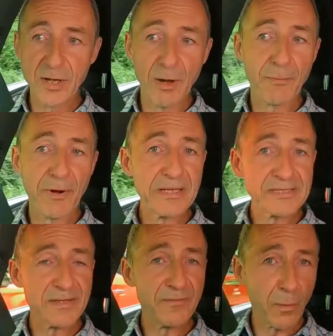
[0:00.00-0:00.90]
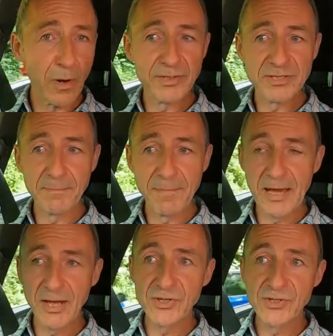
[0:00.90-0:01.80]
comprehensive warranty
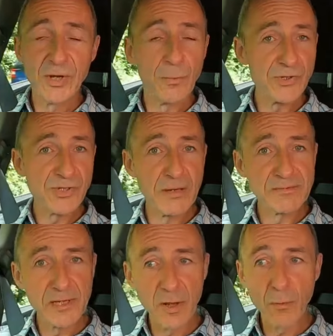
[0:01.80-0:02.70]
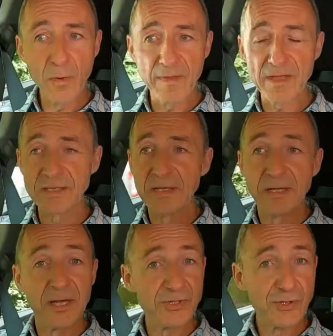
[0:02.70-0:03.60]
package which comes along with it.
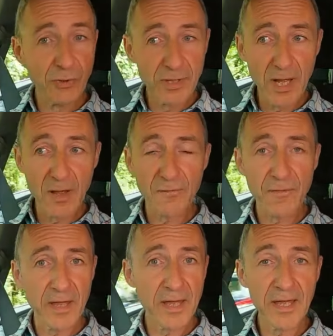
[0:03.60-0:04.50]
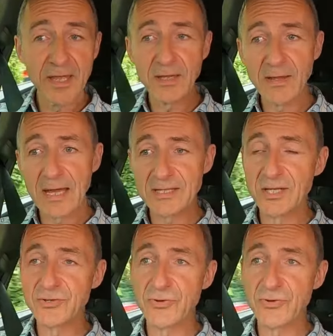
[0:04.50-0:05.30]
And sure enough, uh, here you get a